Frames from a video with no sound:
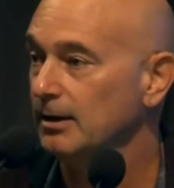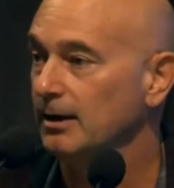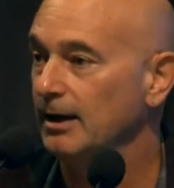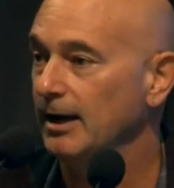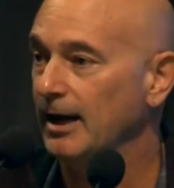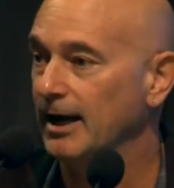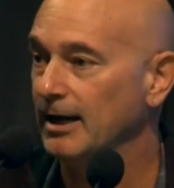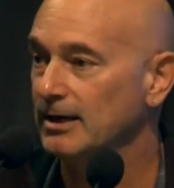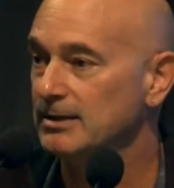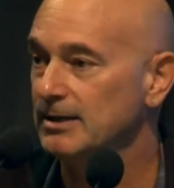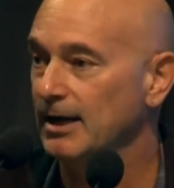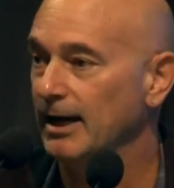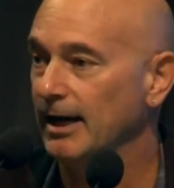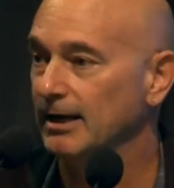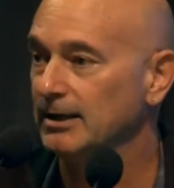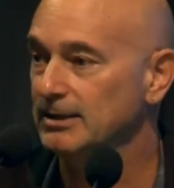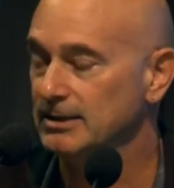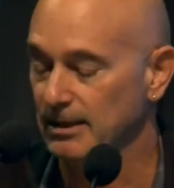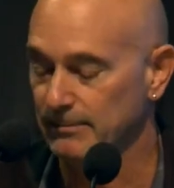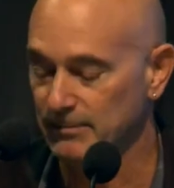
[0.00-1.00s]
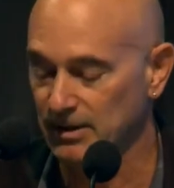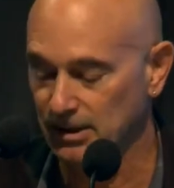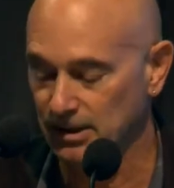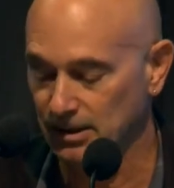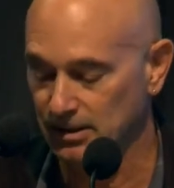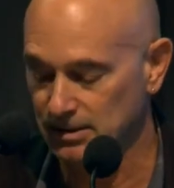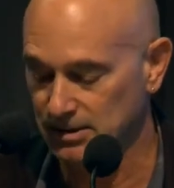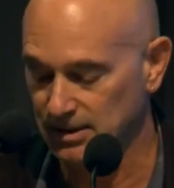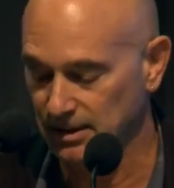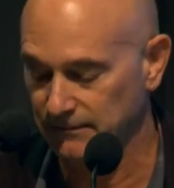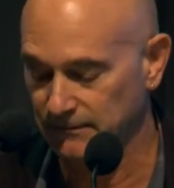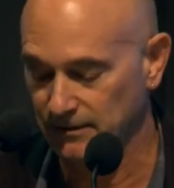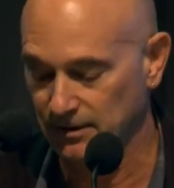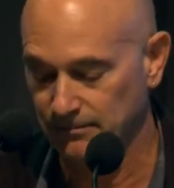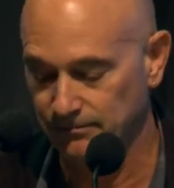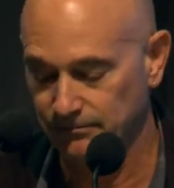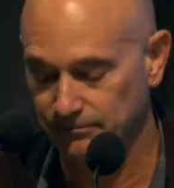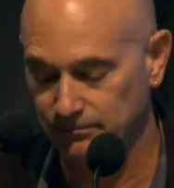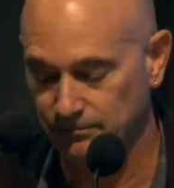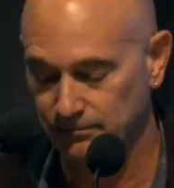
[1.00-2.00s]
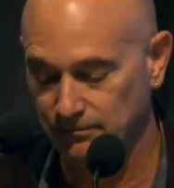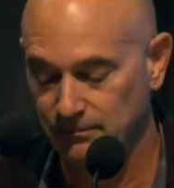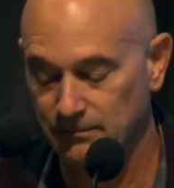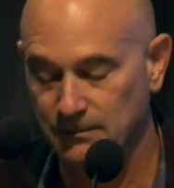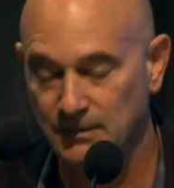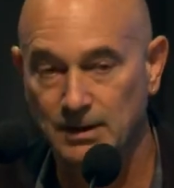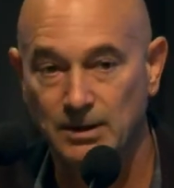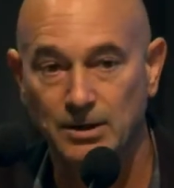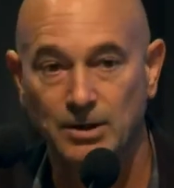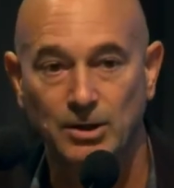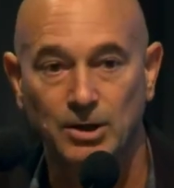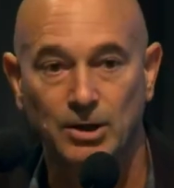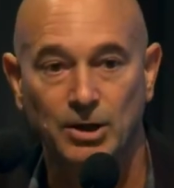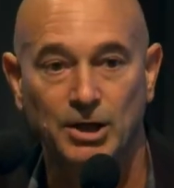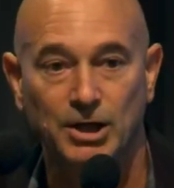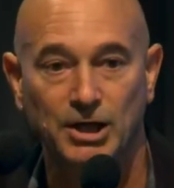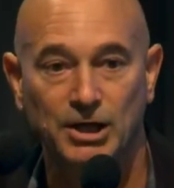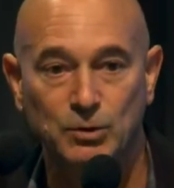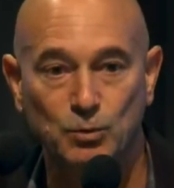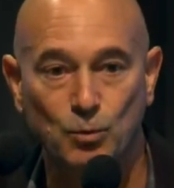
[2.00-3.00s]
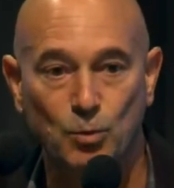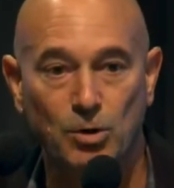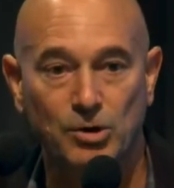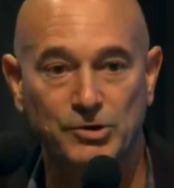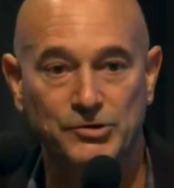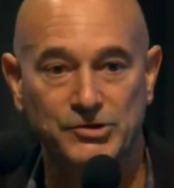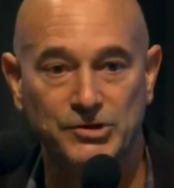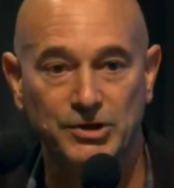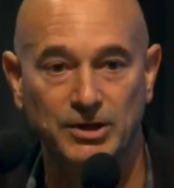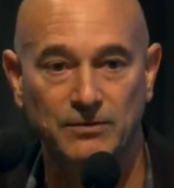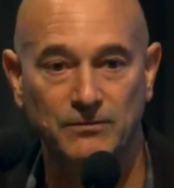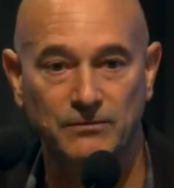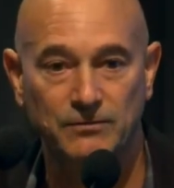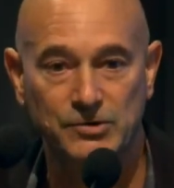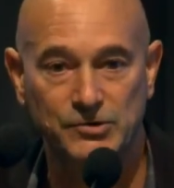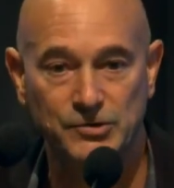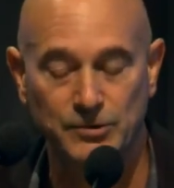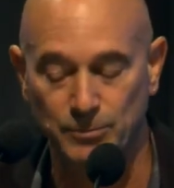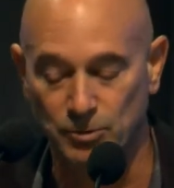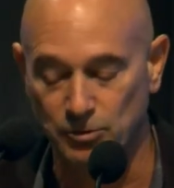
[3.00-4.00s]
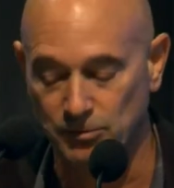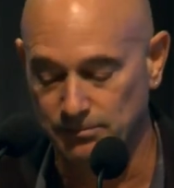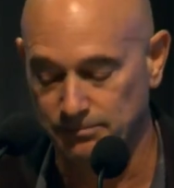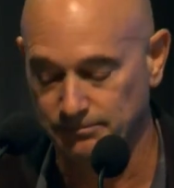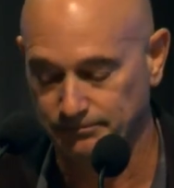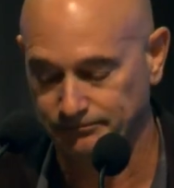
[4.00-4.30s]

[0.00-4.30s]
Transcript: and academic endeavour. It was invisible.